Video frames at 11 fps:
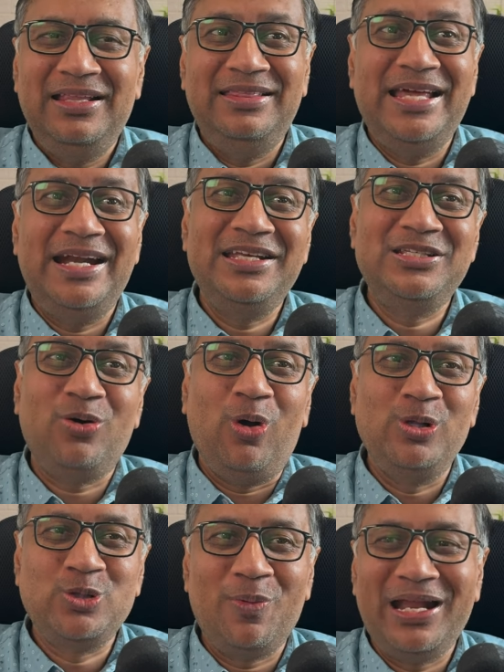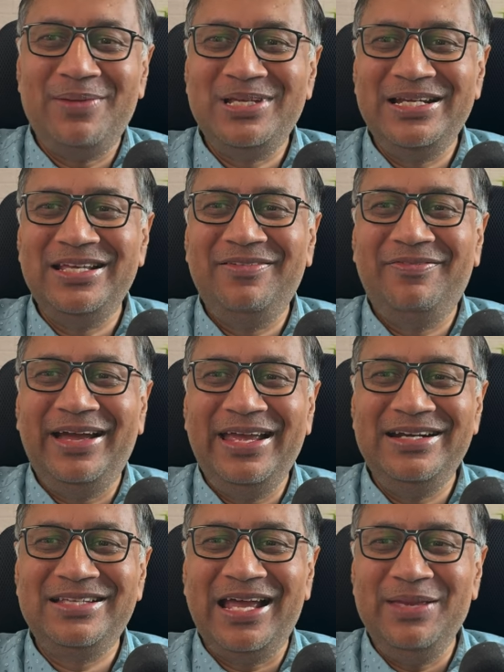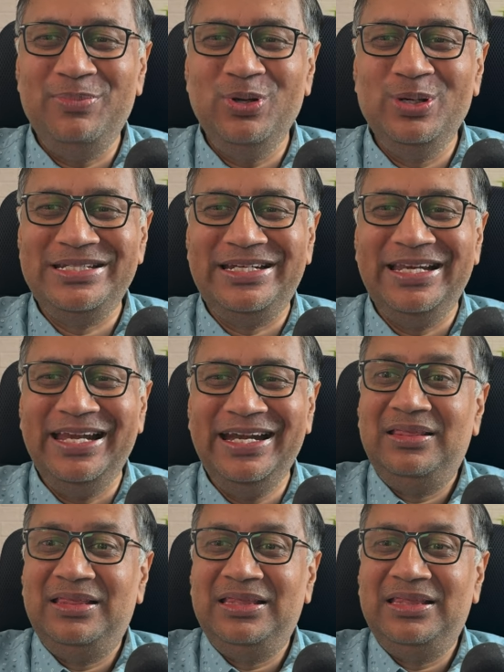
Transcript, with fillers: That is also perhaps the reason why its IPO is delayed.